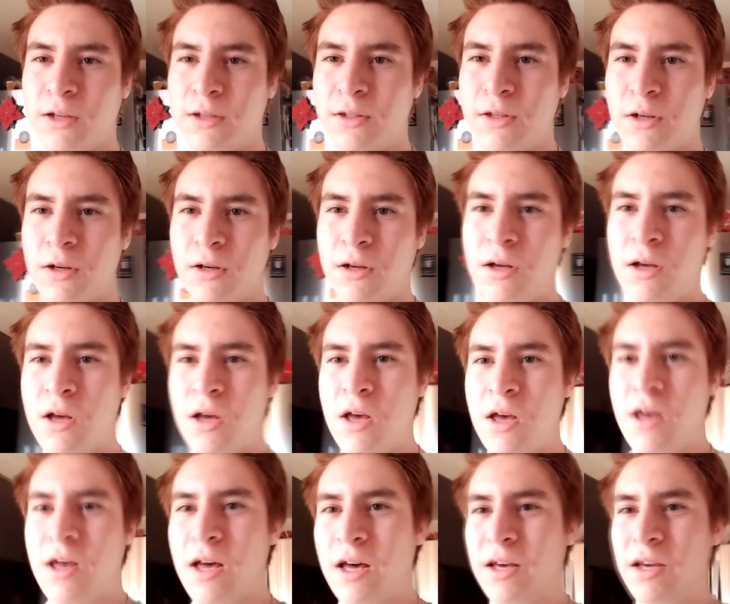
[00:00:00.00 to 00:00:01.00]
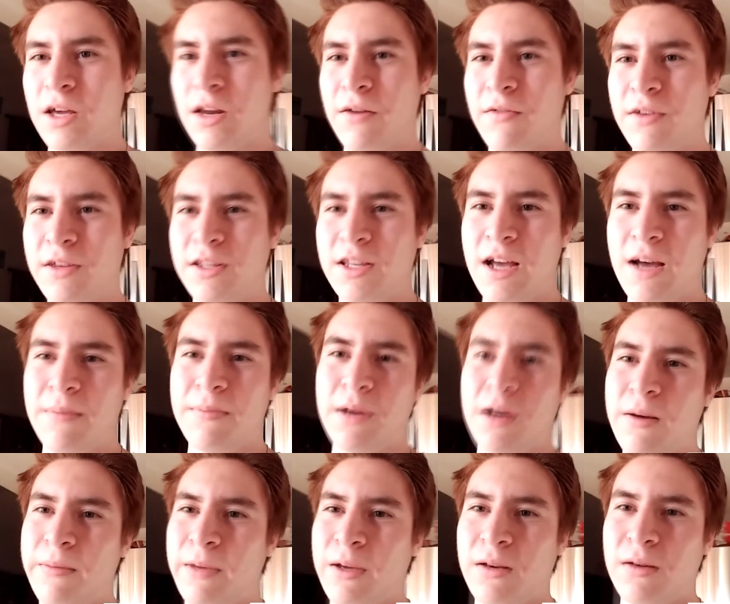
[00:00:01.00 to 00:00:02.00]
so I could have used that, but
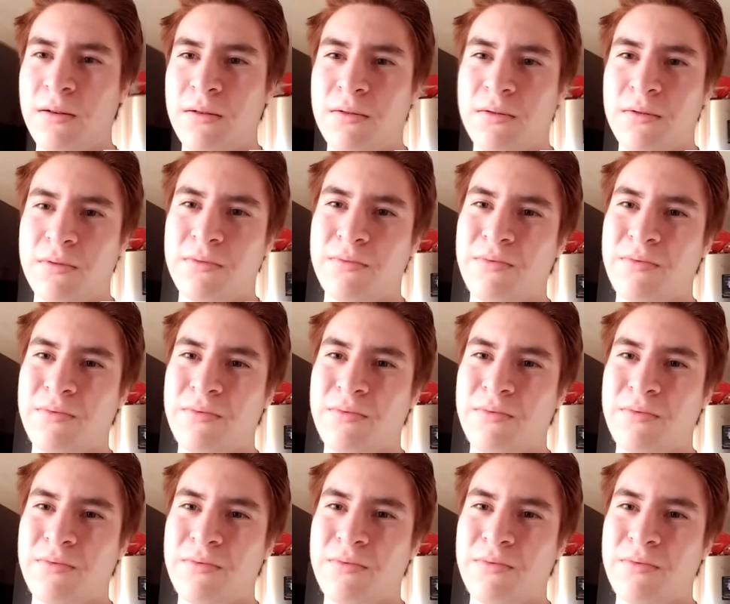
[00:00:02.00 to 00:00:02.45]
I mean,